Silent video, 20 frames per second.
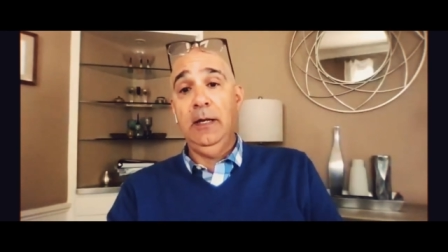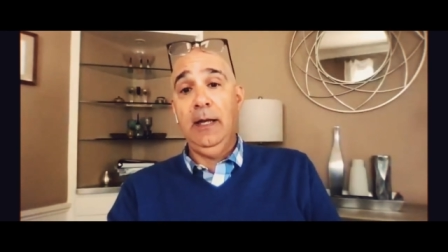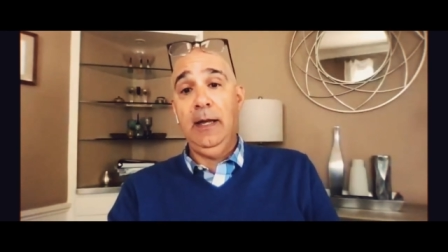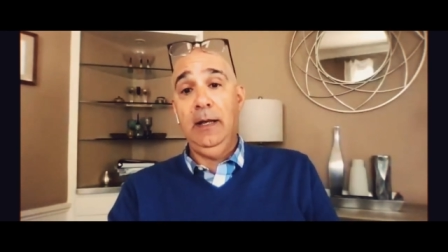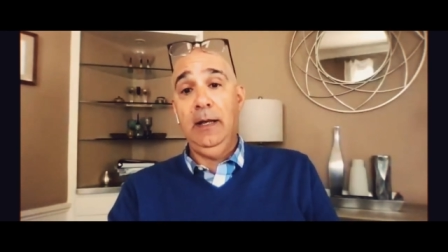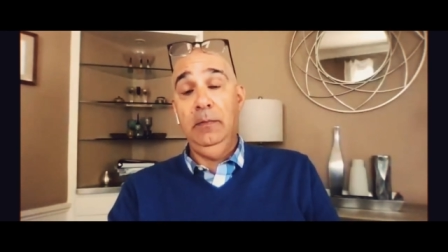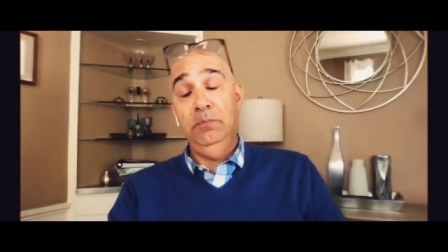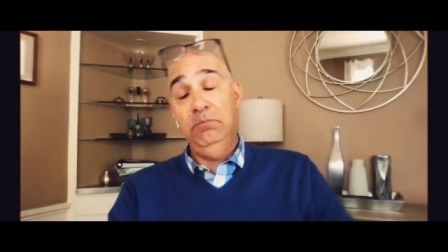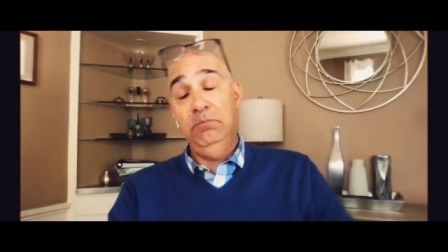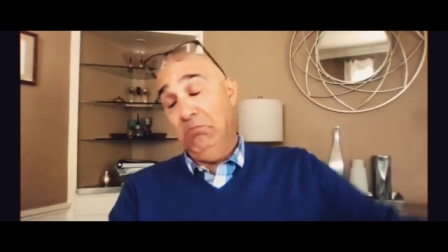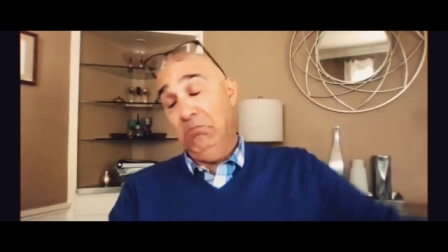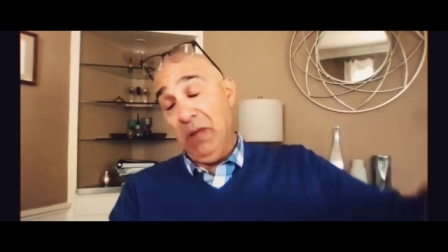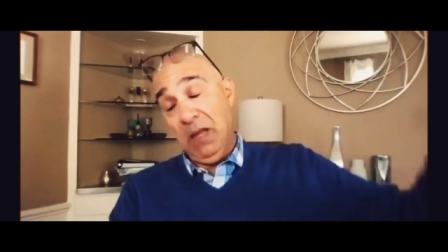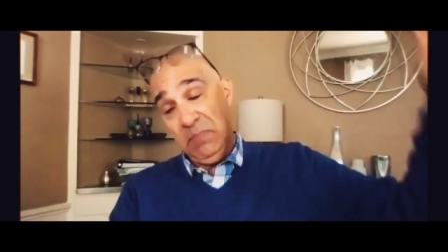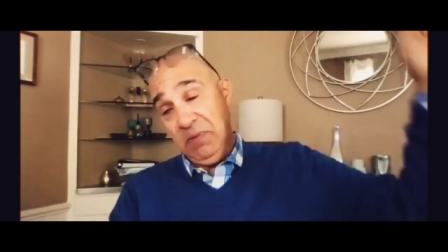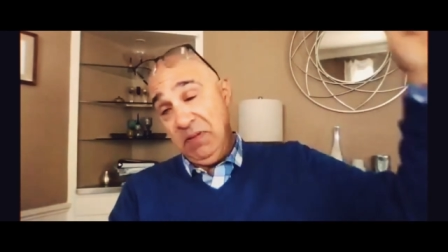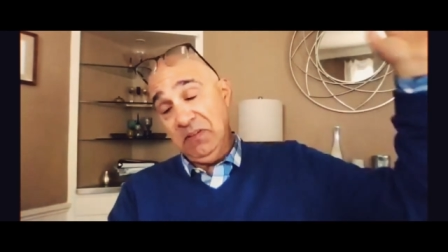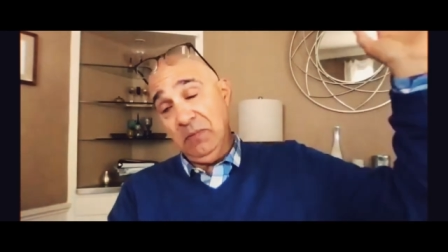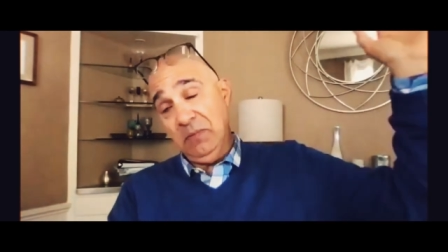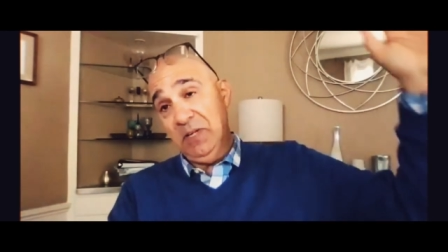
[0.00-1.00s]
and
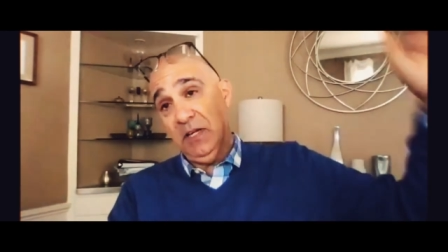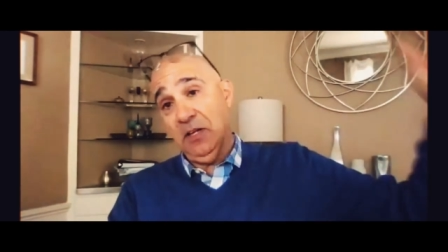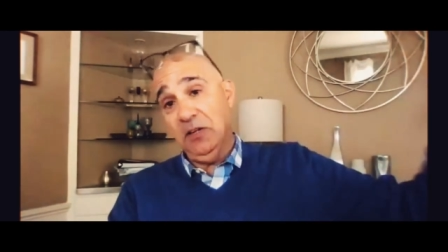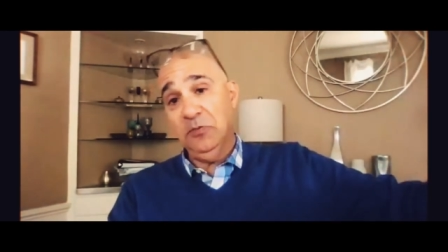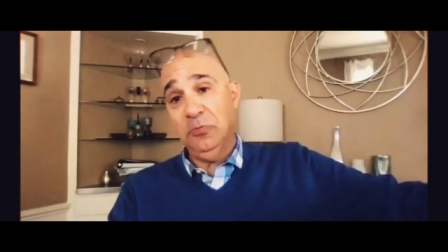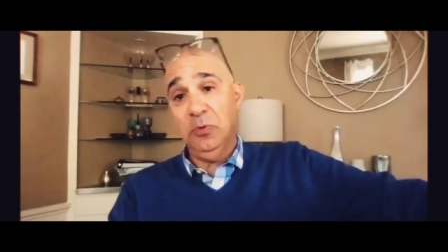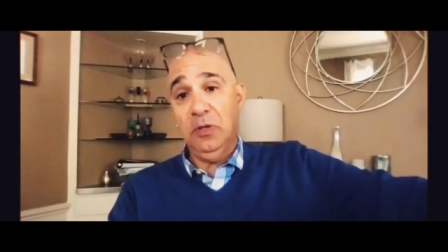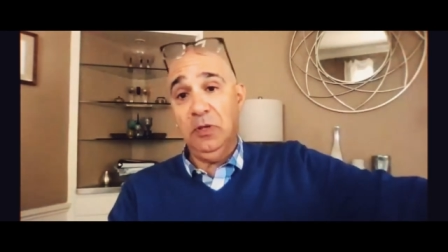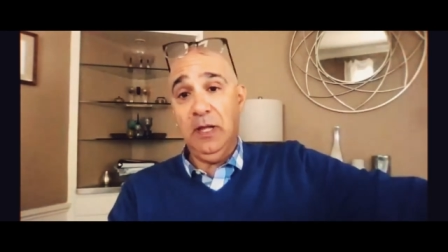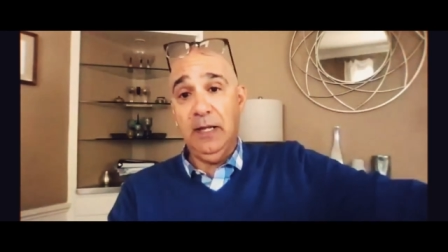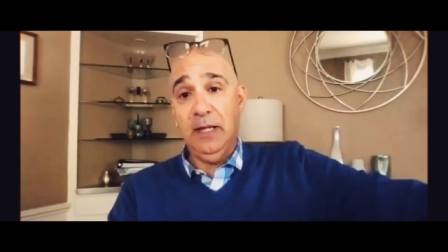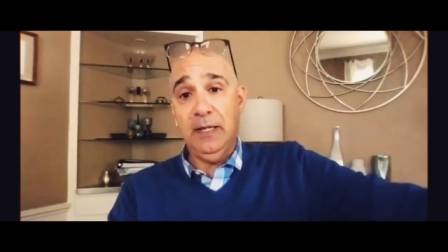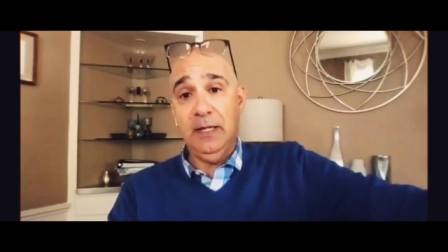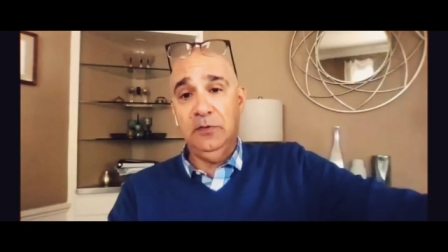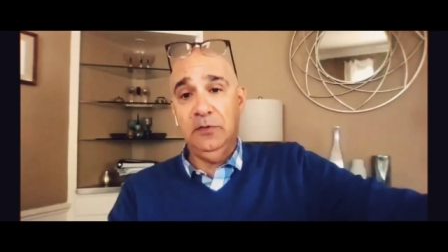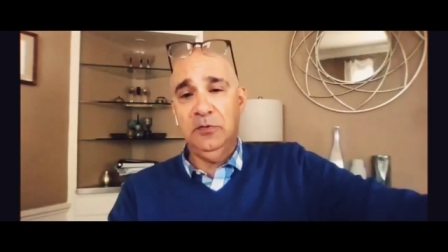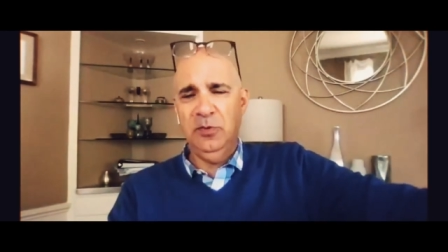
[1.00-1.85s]
maybe somebody else will like it?